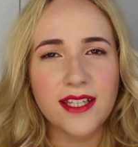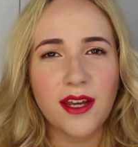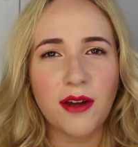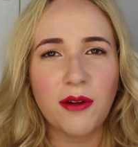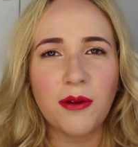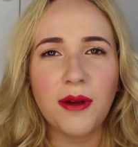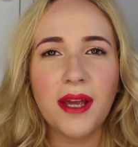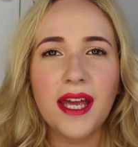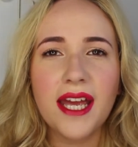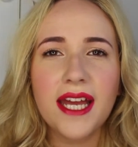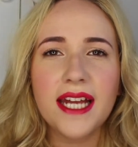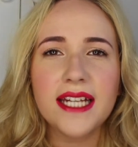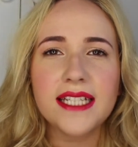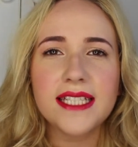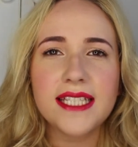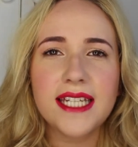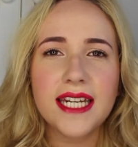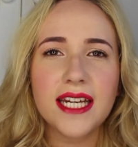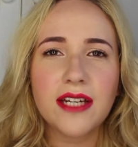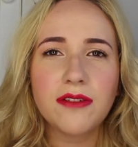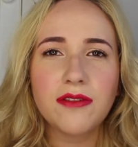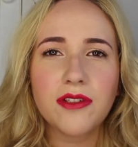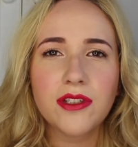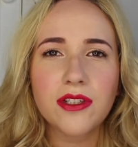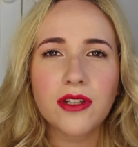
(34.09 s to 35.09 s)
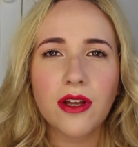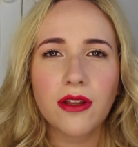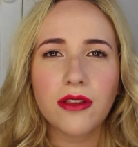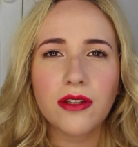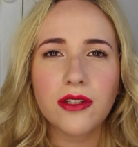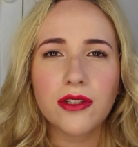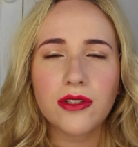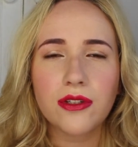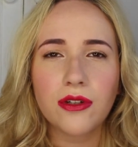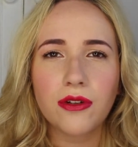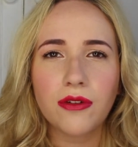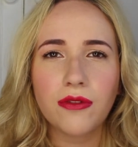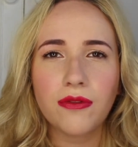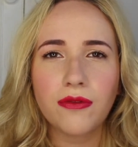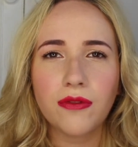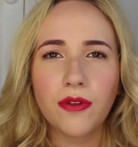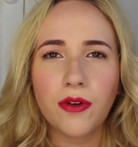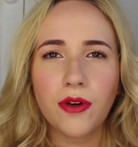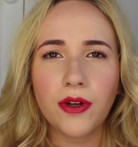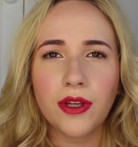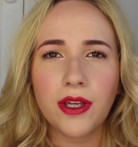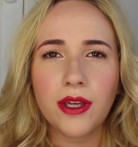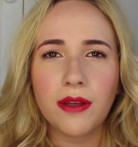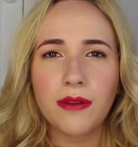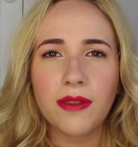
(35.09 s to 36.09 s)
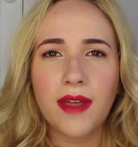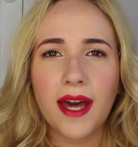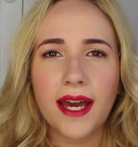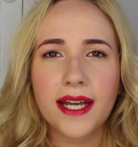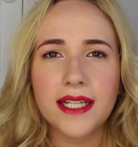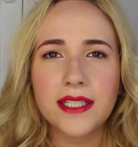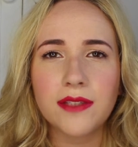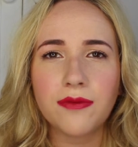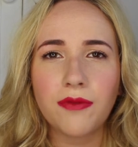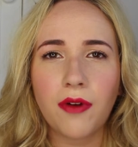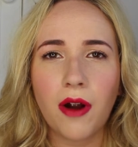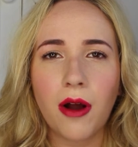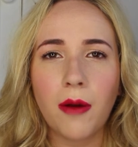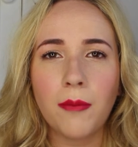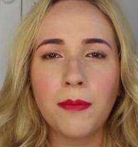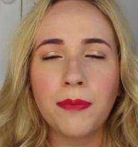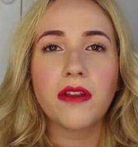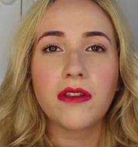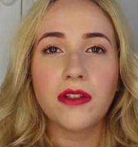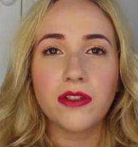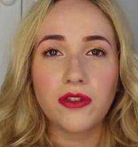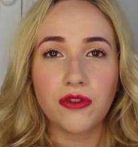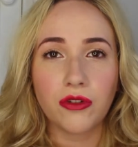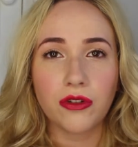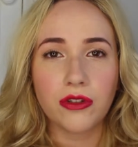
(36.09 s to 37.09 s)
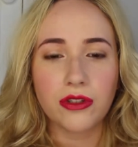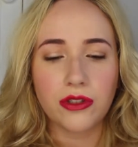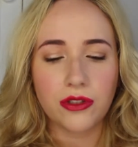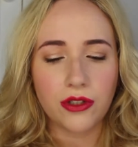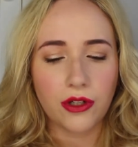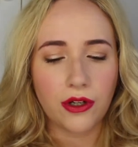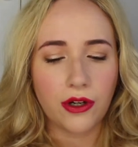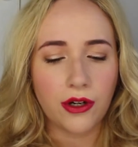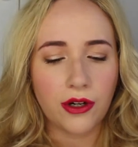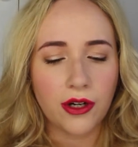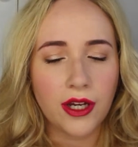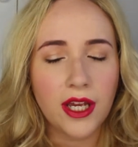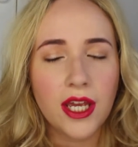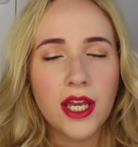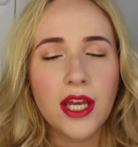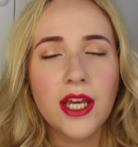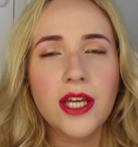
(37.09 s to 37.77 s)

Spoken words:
So today I've just got the stuff for you that is from the drugstore.